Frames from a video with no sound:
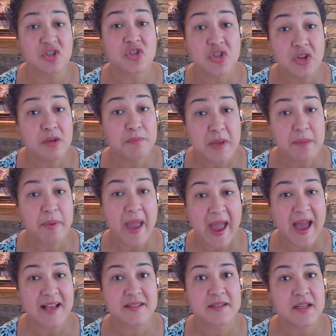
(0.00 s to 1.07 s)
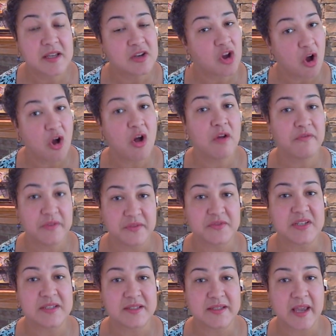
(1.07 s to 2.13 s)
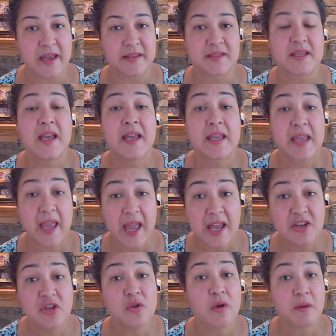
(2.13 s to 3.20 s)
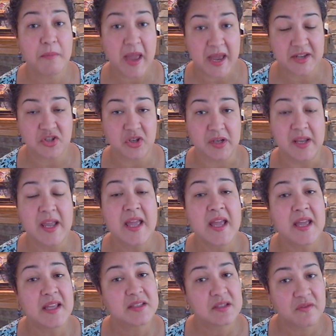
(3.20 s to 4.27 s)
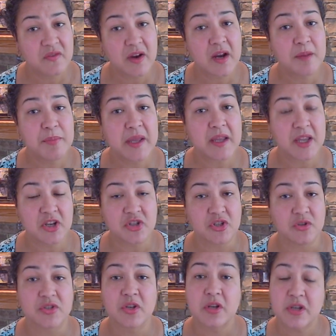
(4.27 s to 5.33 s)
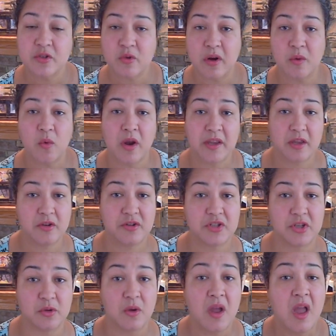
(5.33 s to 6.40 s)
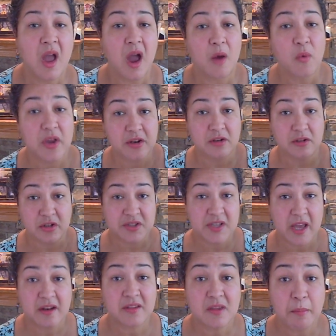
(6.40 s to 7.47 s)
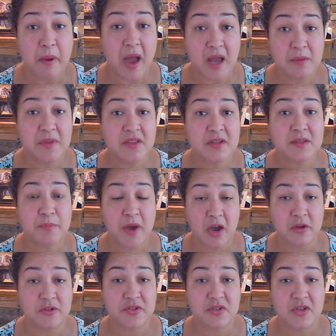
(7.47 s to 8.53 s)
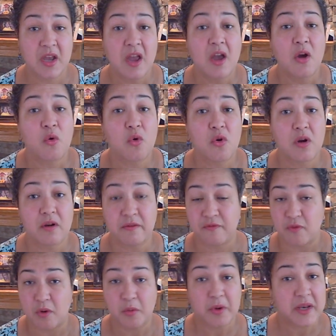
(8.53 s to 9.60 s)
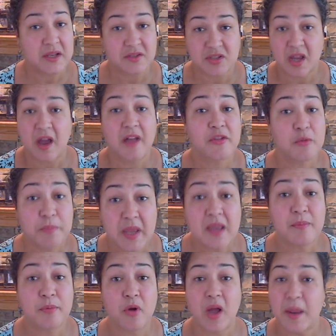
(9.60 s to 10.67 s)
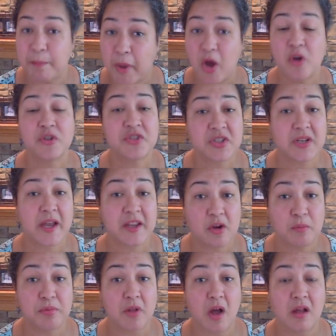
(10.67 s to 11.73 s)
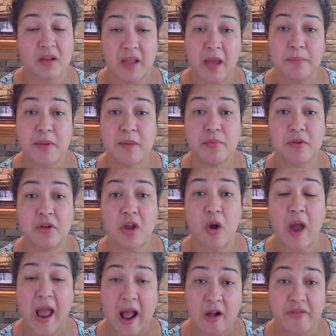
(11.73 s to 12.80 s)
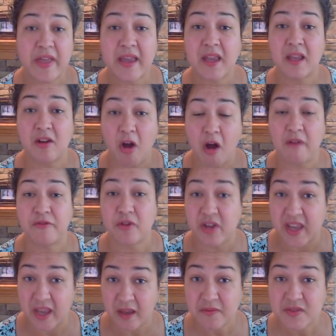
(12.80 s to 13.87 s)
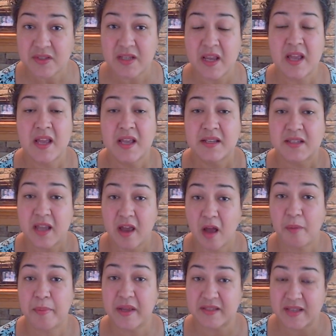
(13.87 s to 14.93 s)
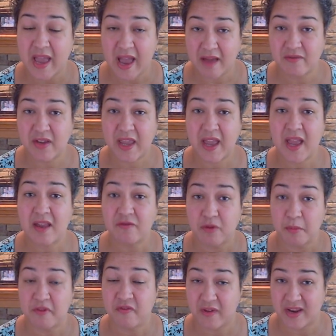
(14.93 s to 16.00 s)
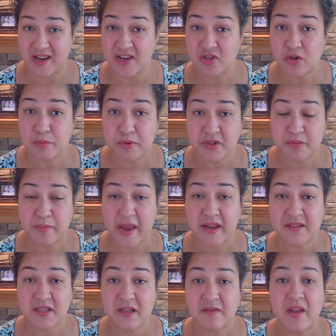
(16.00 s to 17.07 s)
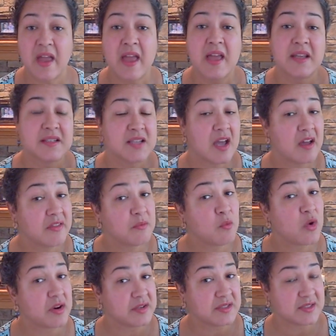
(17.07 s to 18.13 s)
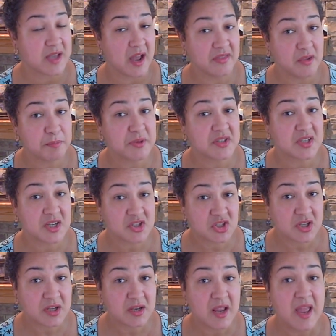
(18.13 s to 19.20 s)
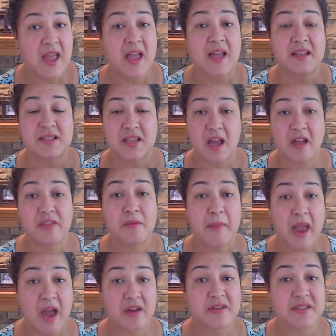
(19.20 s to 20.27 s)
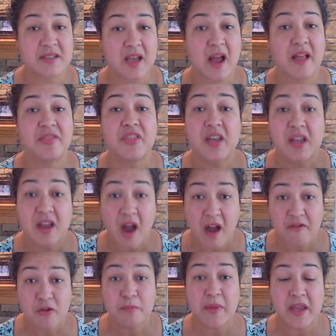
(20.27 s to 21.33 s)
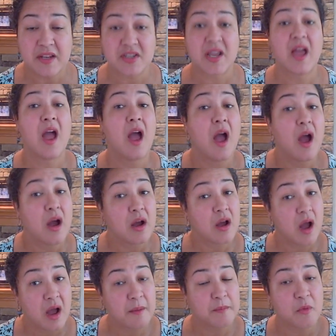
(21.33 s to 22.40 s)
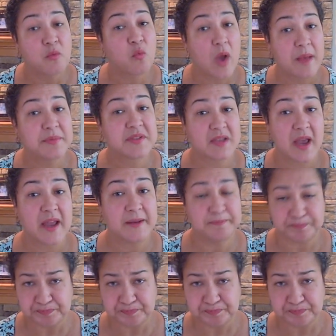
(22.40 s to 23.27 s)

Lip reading: should be passed in all 50 states. Can you imagine? It's a very big issue. So here's what I want you to do. I want you to look down at the bottom of this post or forward it to other people and post it at your blog. Let people know how they can offer gifts to help us advocate from a financial perspective. Tell them where to sign the petition and tell them how to sign the government website